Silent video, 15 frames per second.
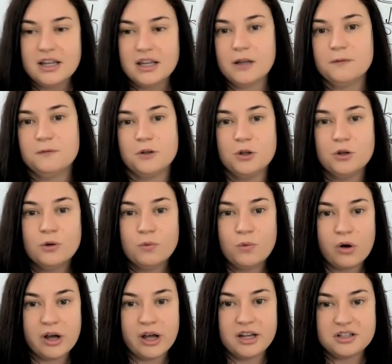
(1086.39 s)
If you
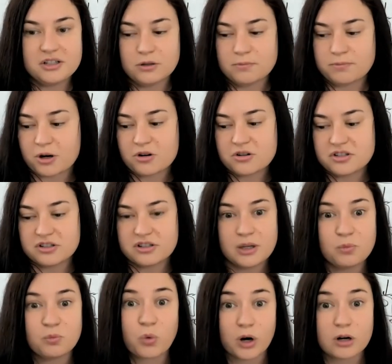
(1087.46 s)
want to
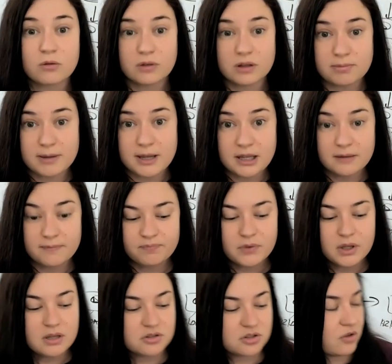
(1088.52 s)
personally work with me
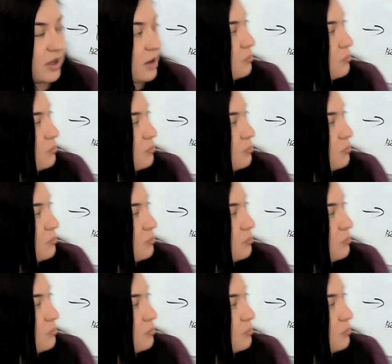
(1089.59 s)
so